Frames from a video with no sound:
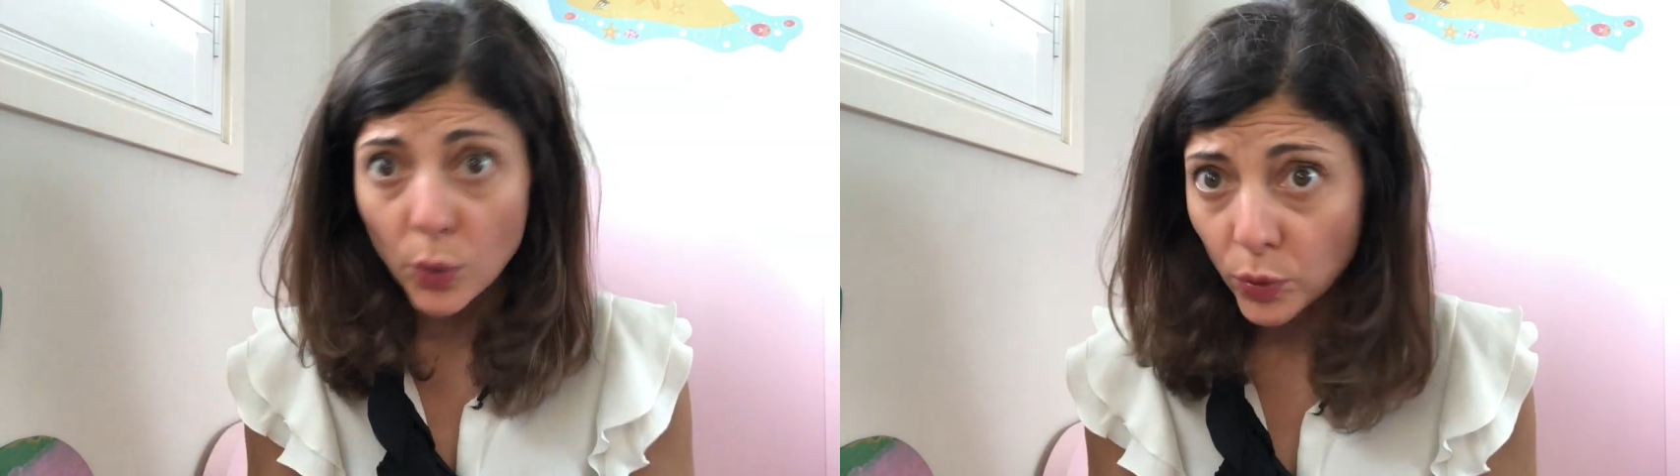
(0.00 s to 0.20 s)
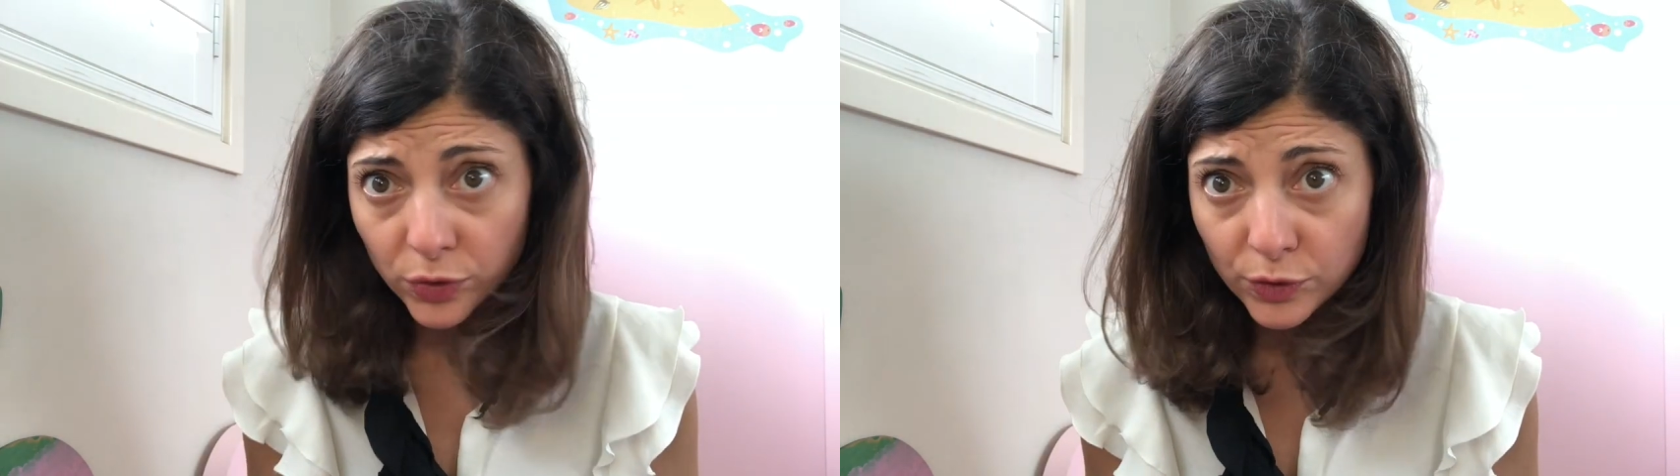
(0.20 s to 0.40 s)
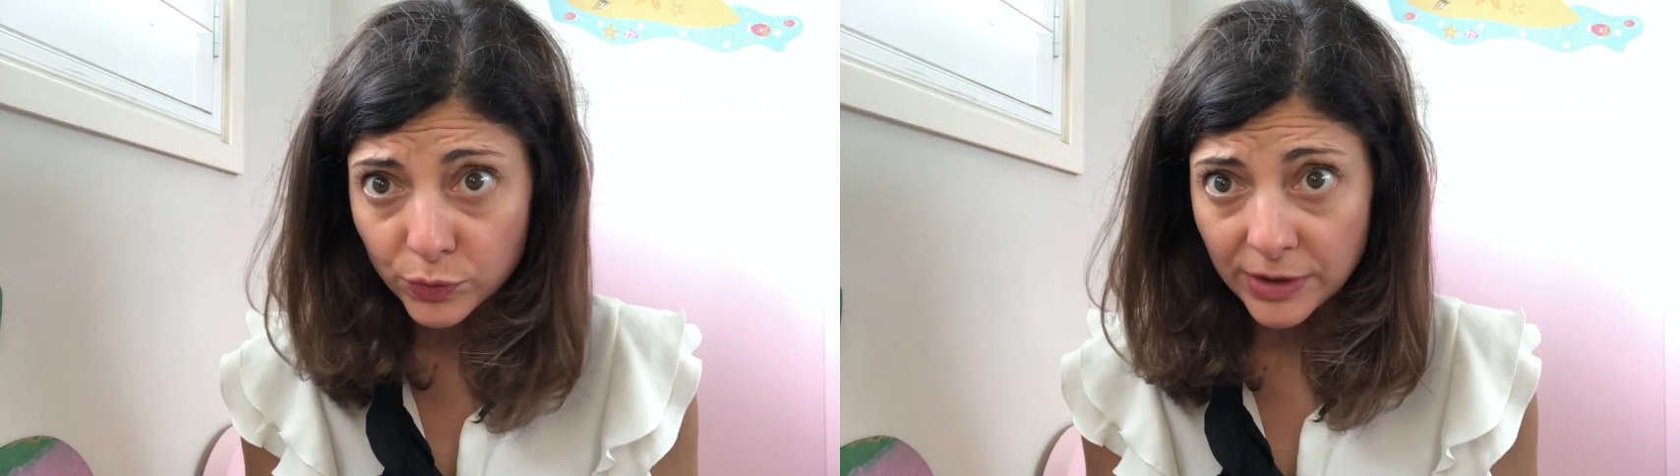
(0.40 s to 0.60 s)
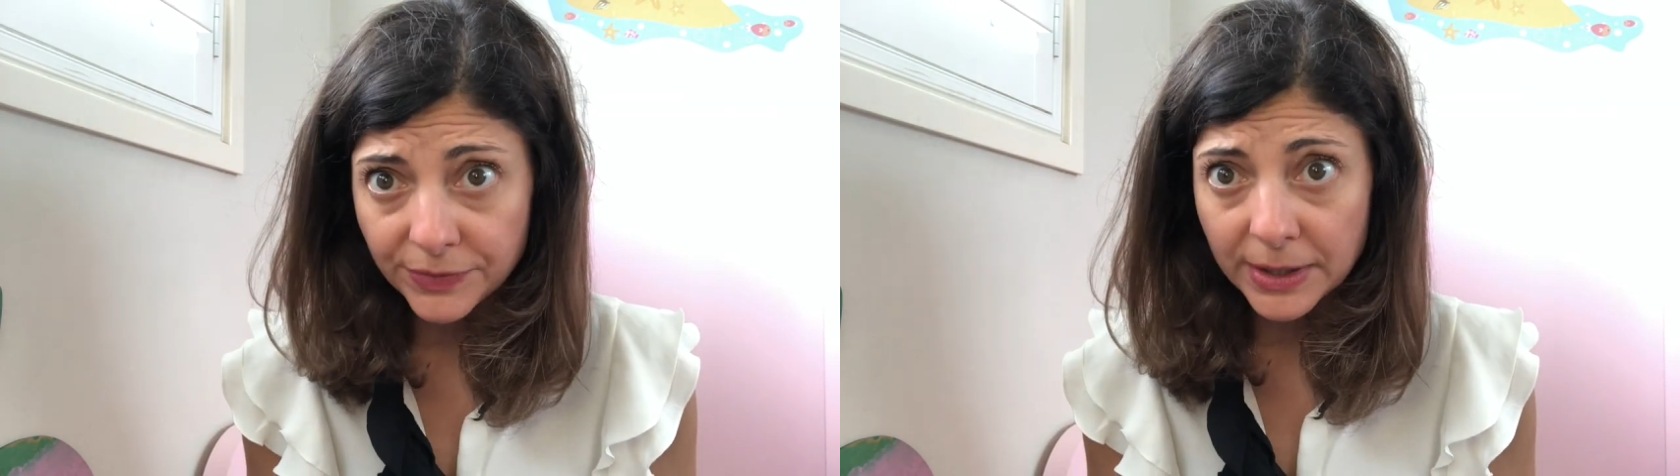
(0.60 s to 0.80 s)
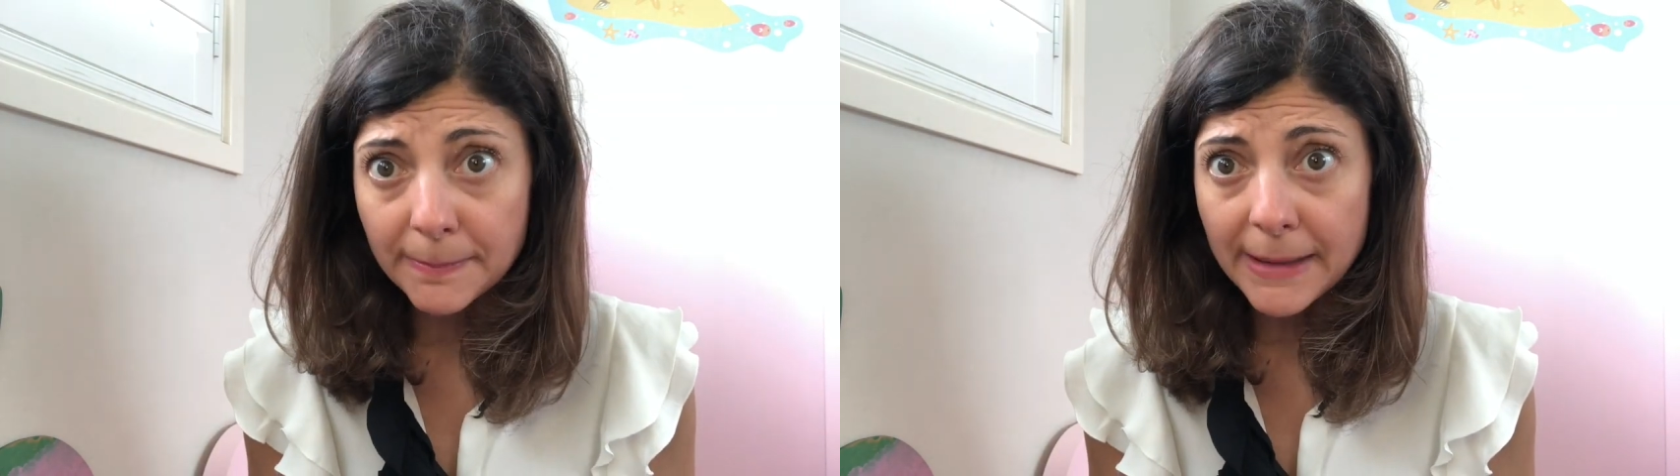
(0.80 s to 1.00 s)

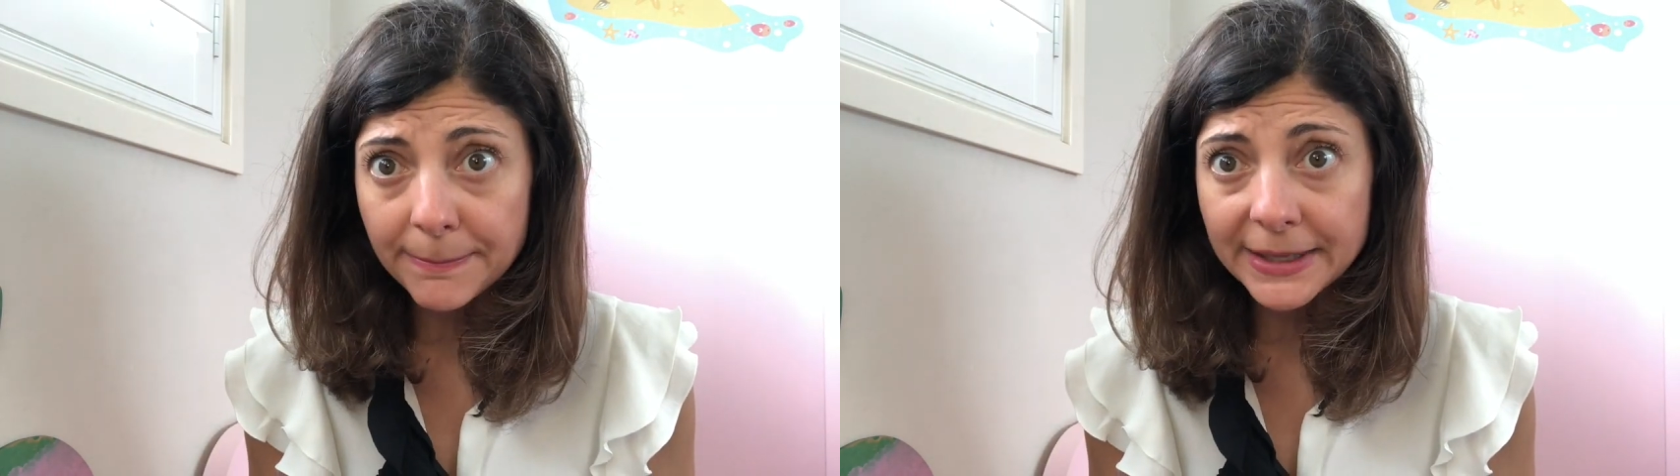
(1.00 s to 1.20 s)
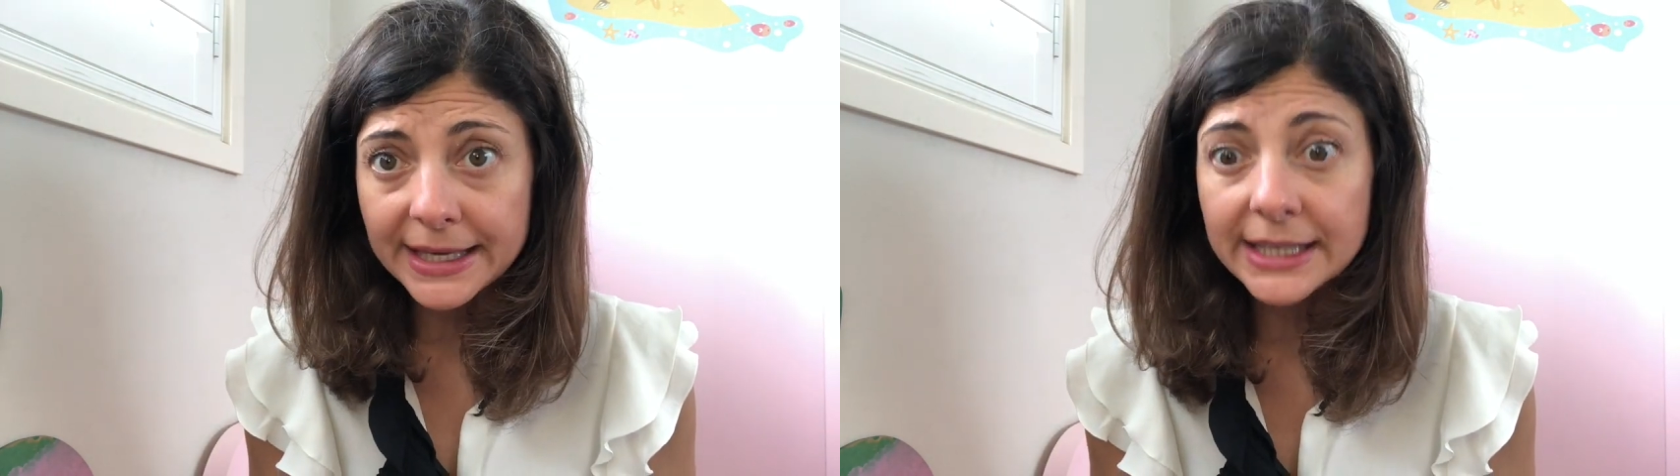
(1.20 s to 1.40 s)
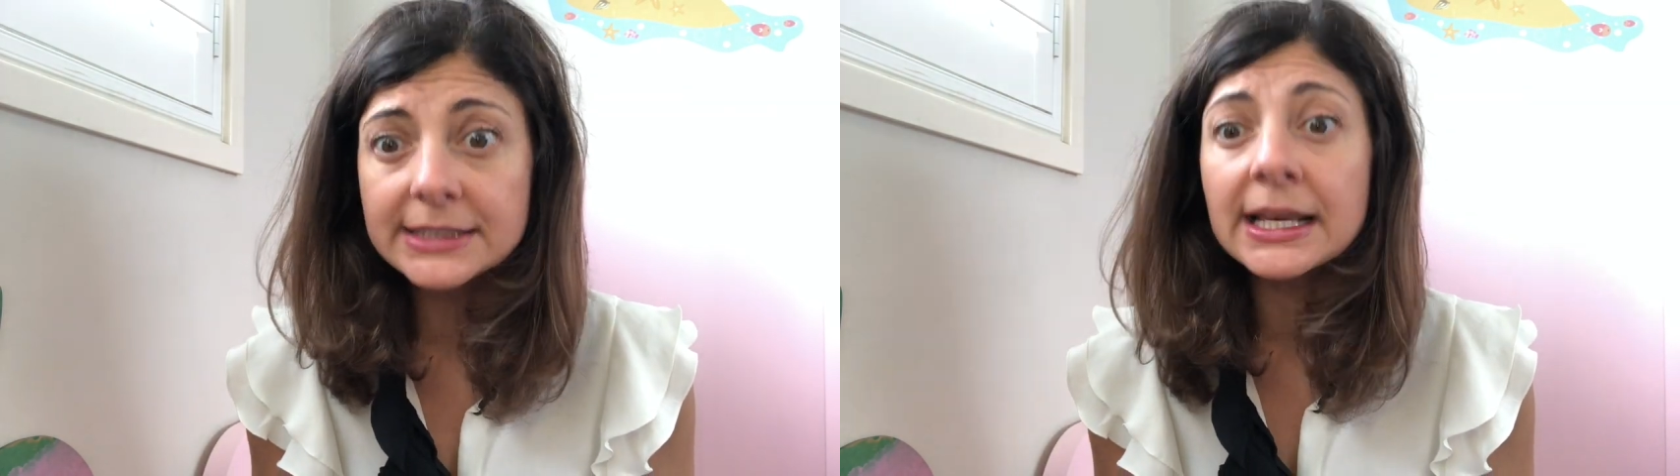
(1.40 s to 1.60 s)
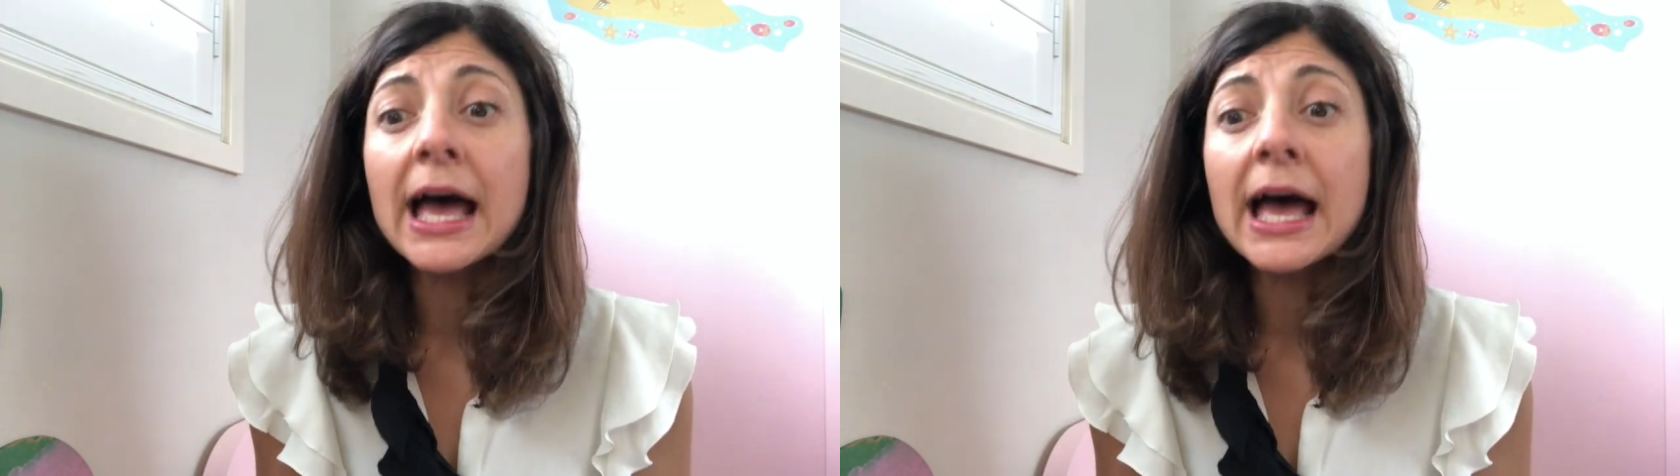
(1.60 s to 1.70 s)
orthographic mapping is